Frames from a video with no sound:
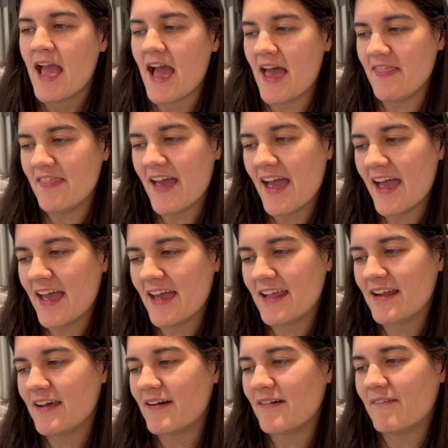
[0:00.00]
And
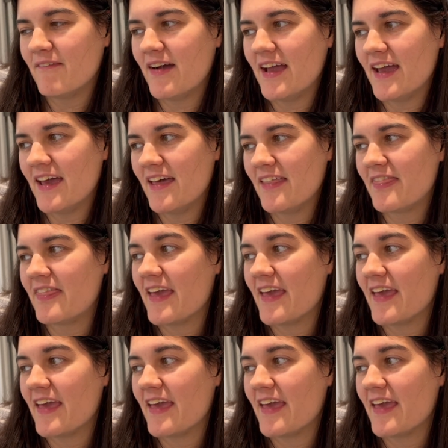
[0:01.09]
then with